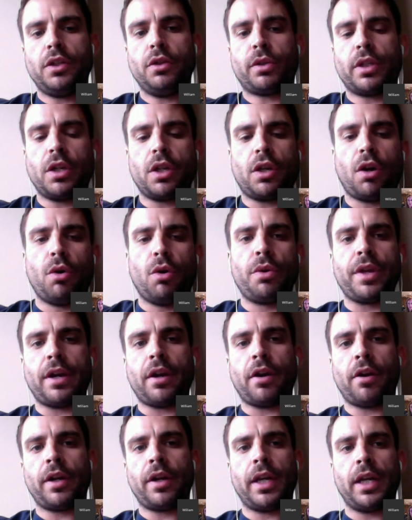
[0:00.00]
You can go
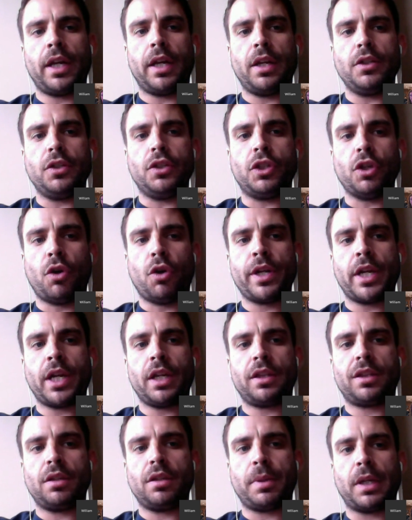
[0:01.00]
there and
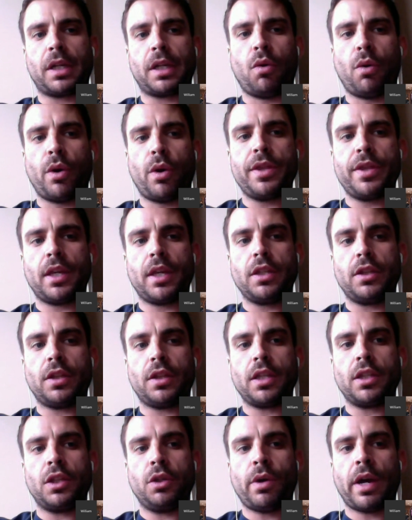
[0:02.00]
donate the Bitcoin
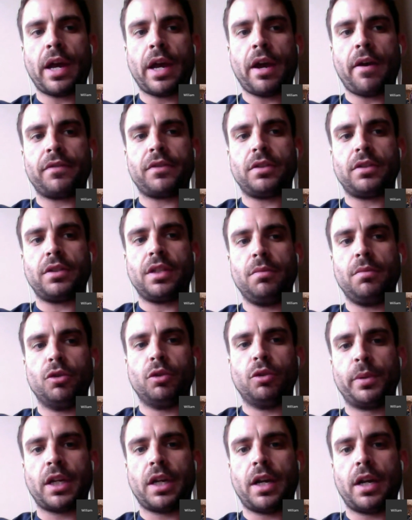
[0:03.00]
that you have to
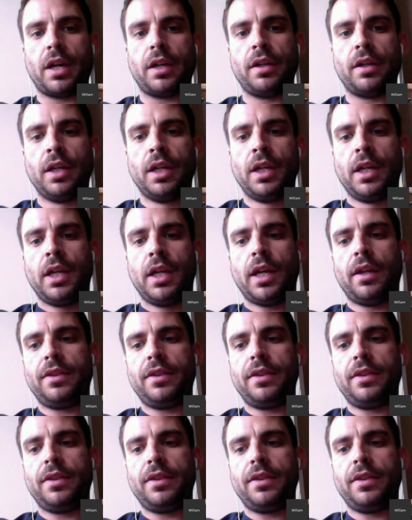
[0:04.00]
Team Rubicon,